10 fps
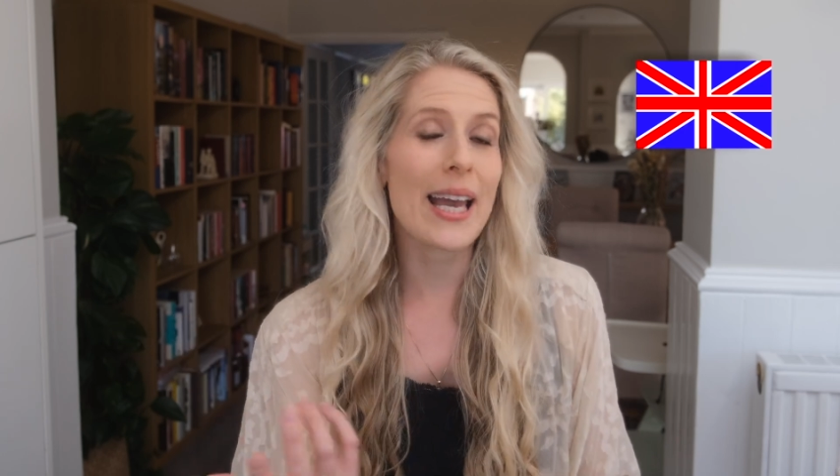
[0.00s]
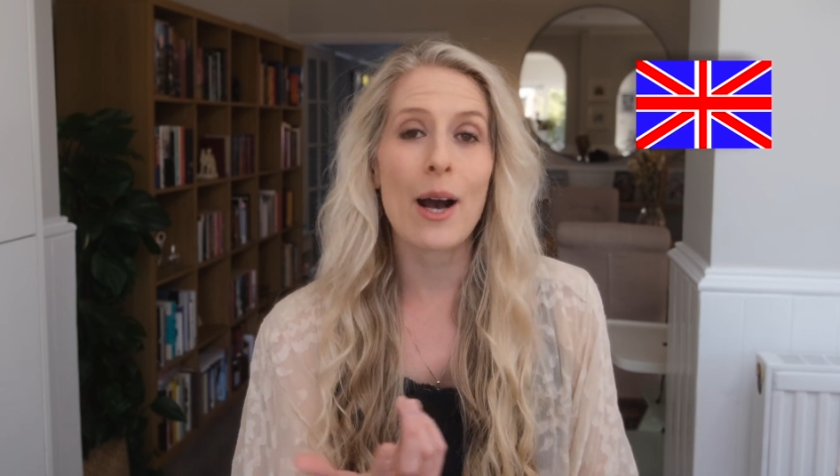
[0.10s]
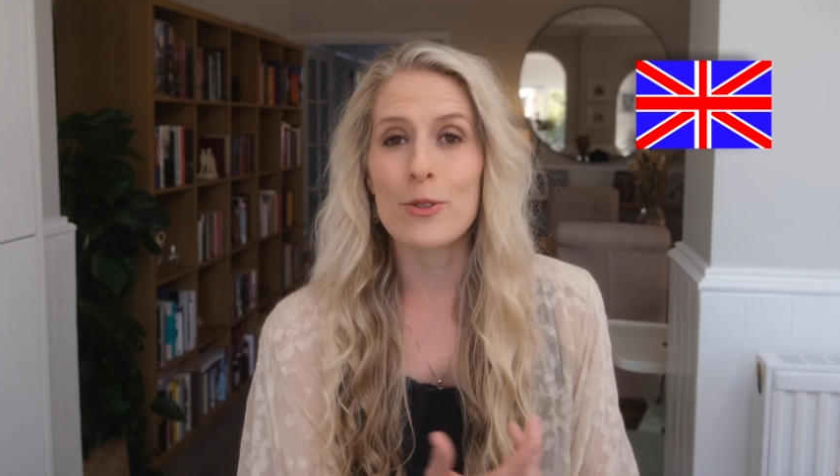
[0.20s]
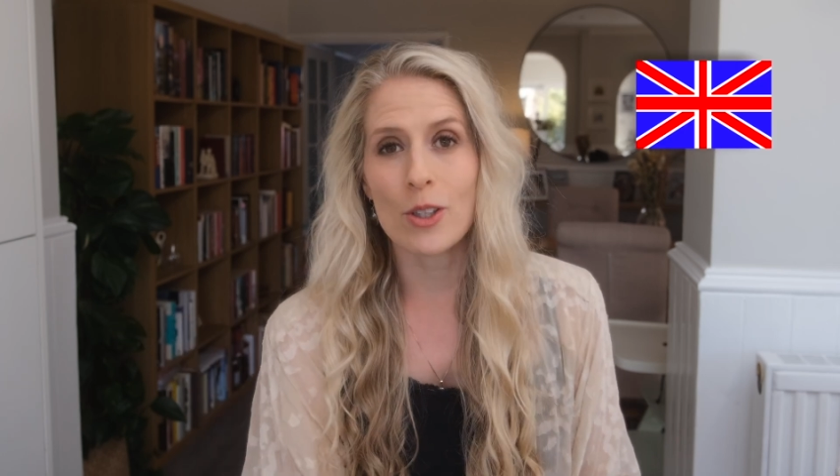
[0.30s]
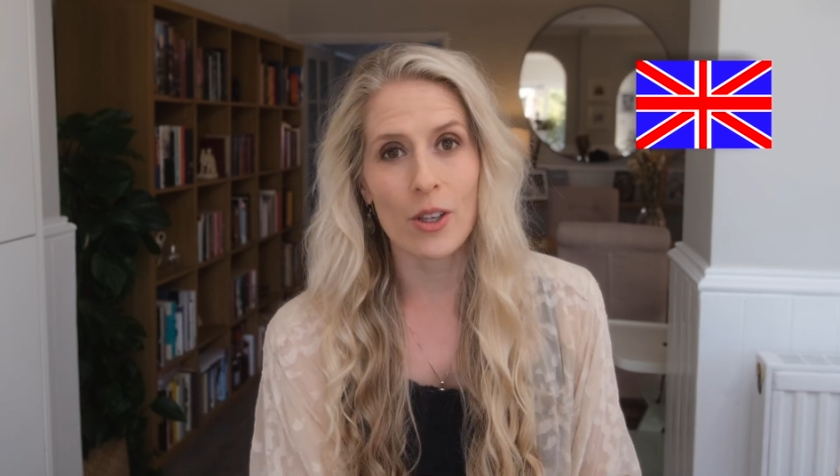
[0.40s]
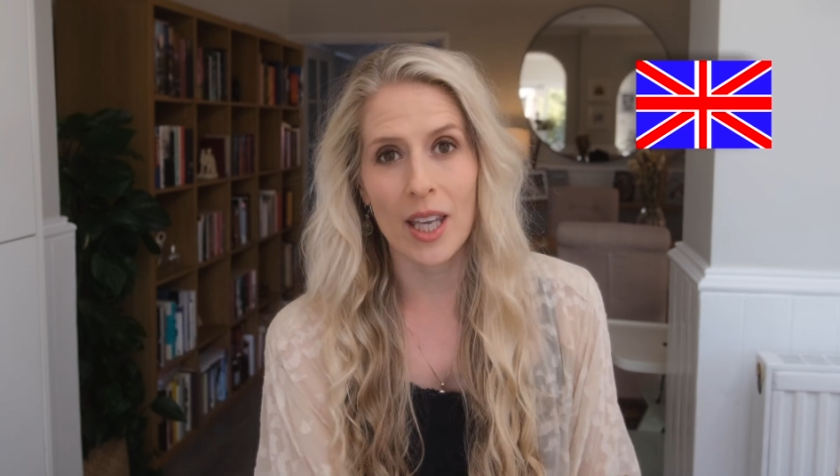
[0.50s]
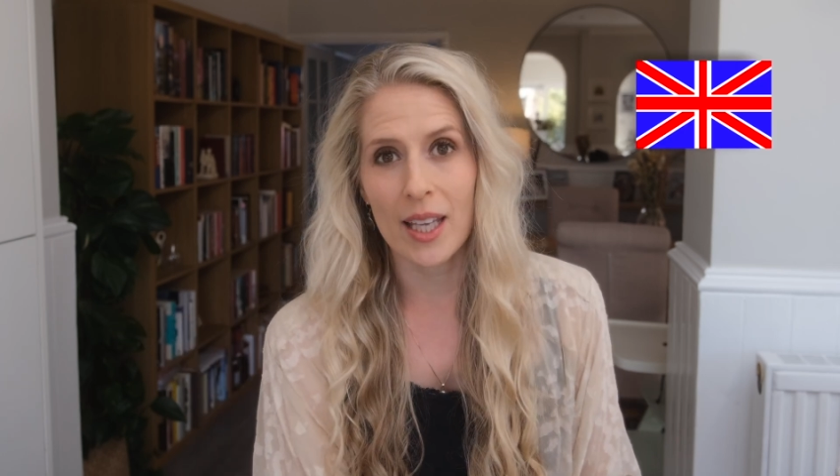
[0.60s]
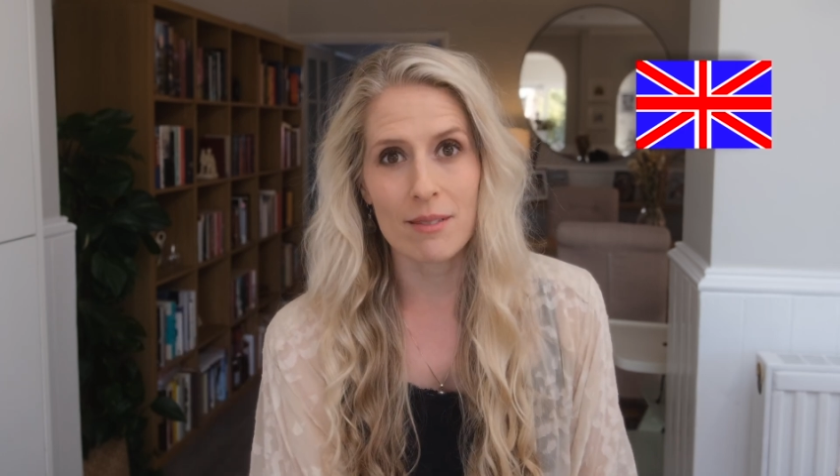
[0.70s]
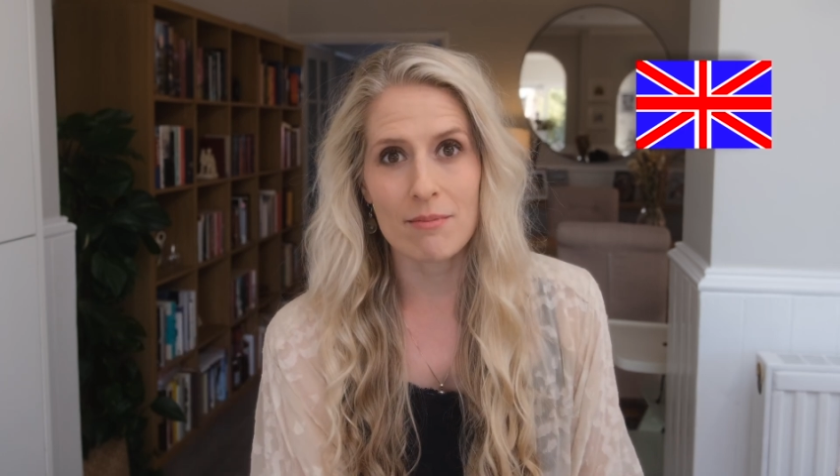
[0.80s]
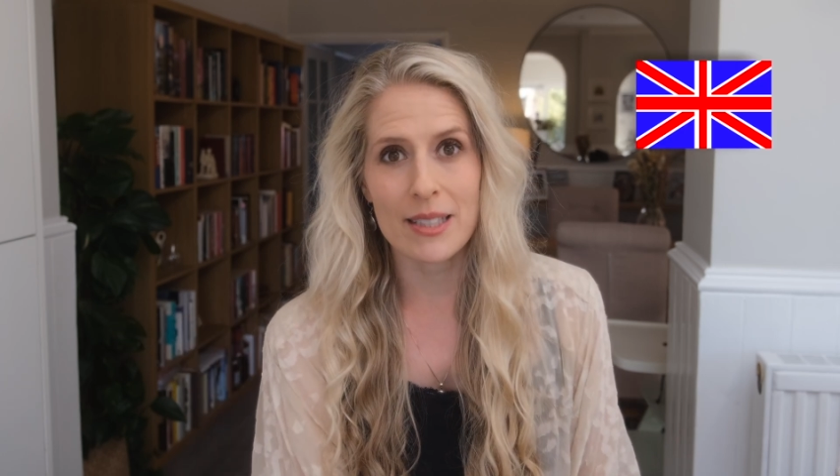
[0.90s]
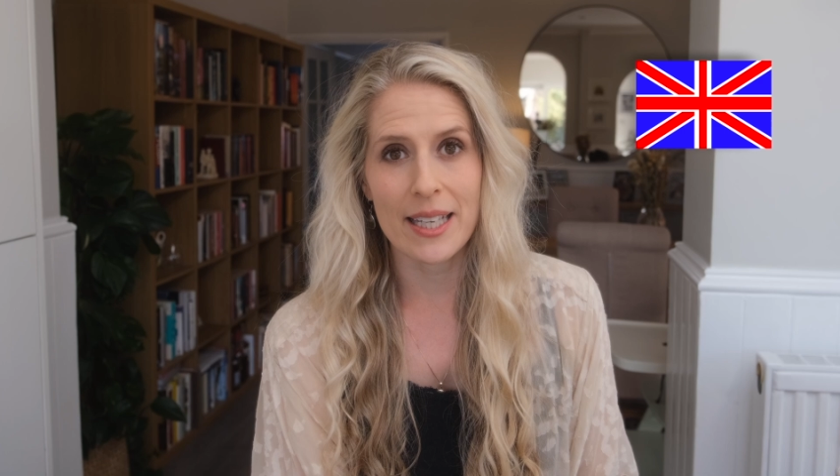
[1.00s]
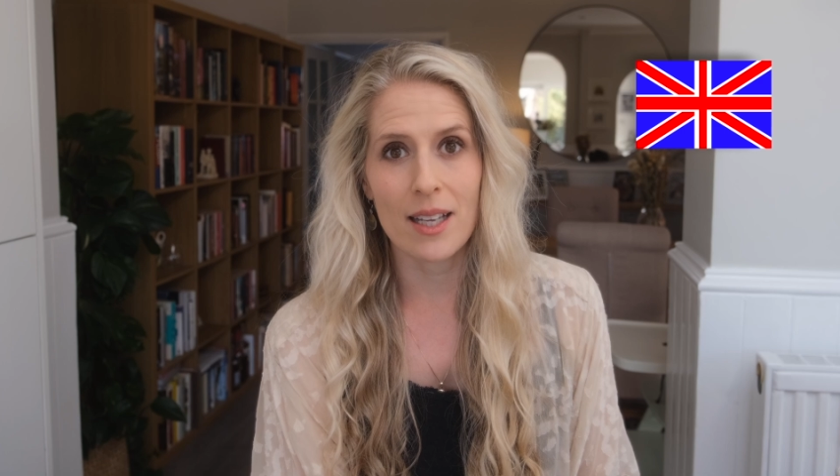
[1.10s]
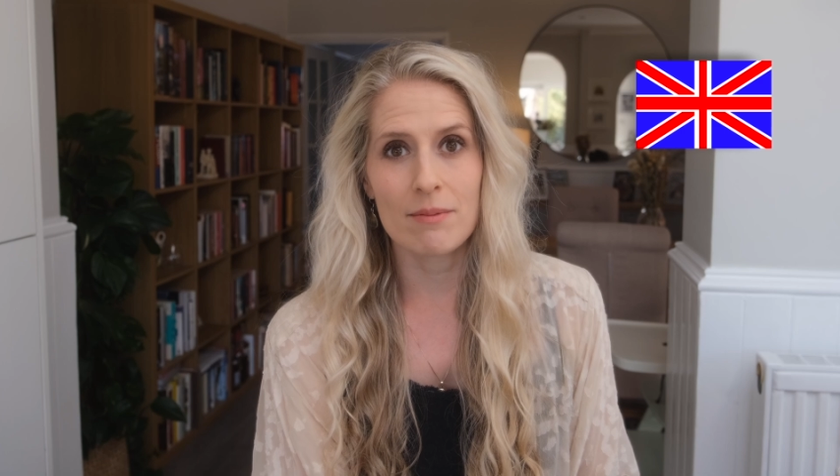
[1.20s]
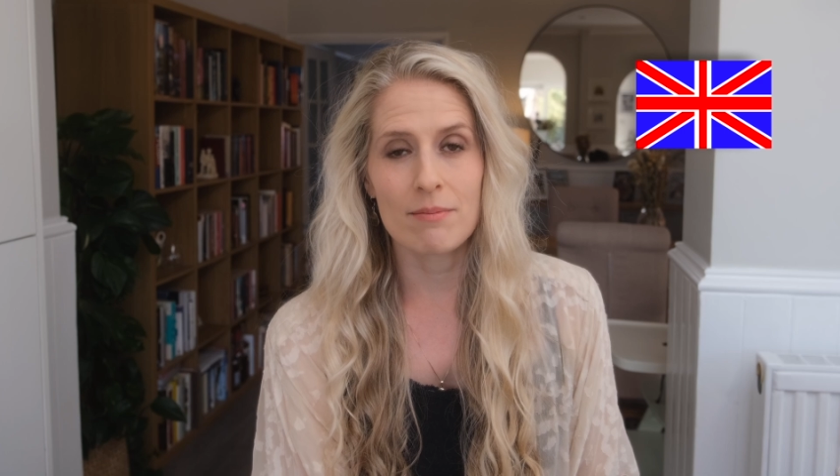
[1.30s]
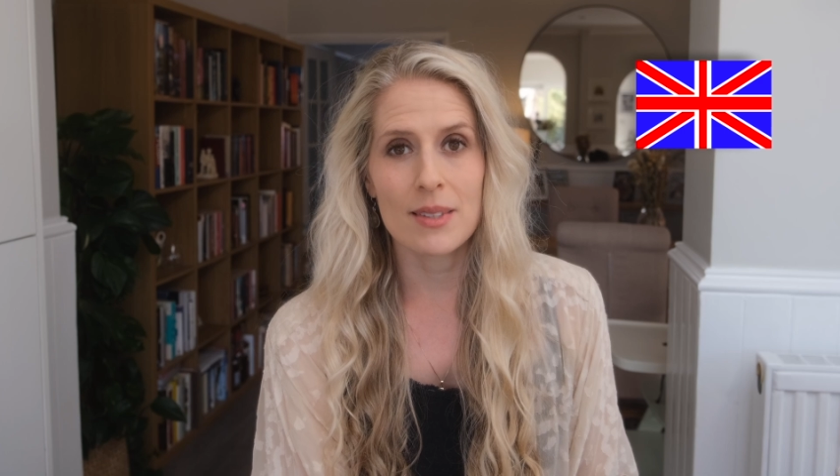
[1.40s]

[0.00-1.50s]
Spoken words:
hours cooking dinner.